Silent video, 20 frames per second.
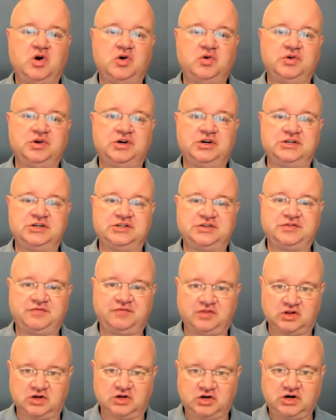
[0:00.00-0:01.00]
owners
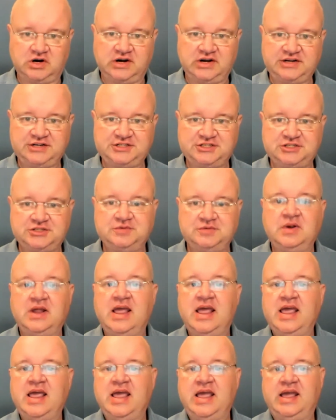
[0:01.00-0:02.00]
flourish.
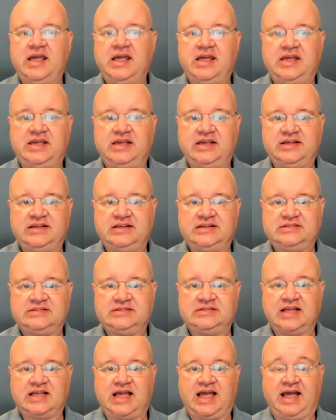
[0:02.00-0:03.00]

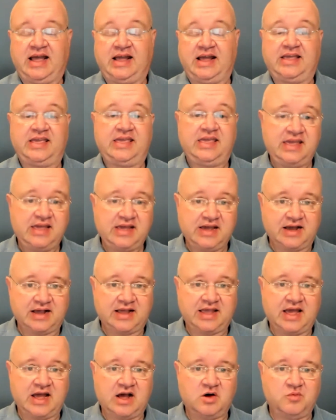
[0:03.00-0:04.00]
He's a key
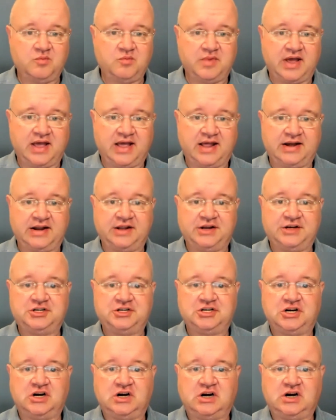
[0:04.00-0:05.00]
account
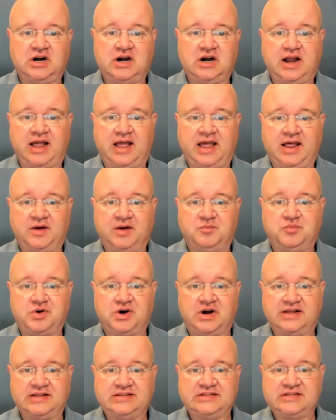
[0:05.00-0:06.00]
manager and
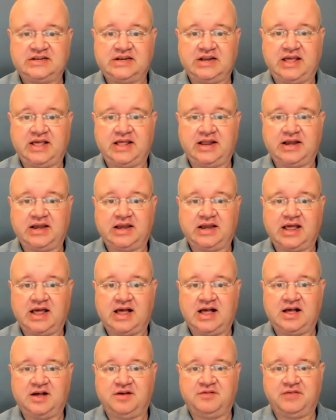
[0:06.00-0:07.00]
president
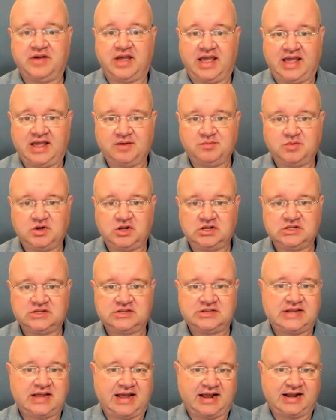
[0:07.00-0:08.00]
of
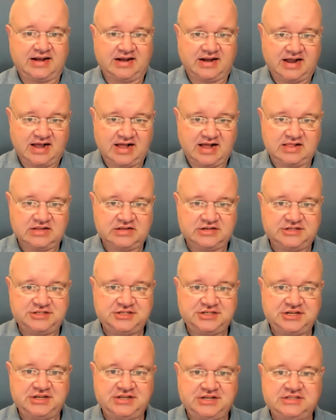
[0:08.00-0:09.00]
ABEL
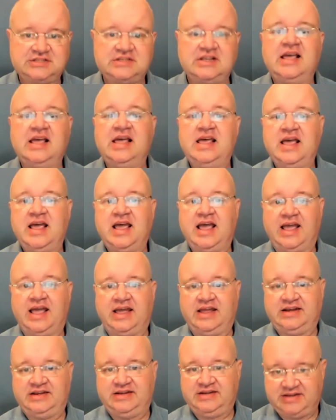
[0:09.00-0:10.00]
Technologies,
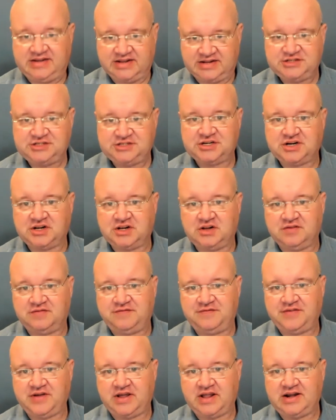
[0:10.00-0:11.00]
a digital
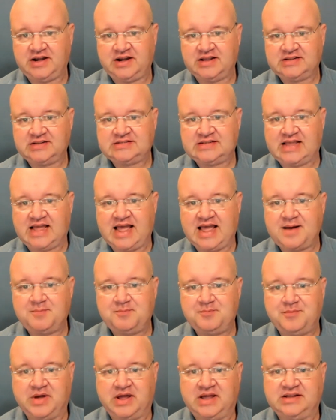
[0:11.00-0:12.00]
fitness
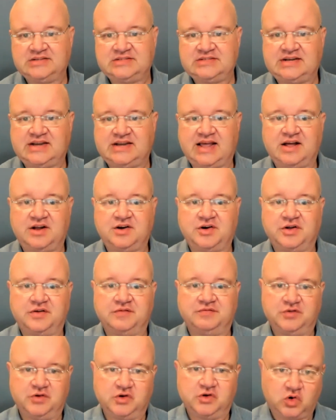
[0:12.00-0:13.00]
app based out
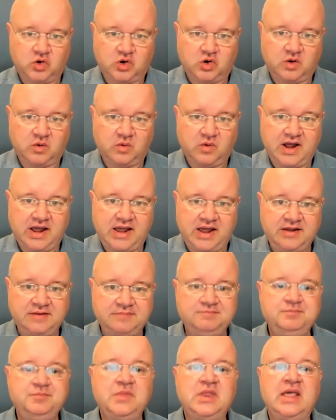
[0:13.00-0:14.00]
of Norway.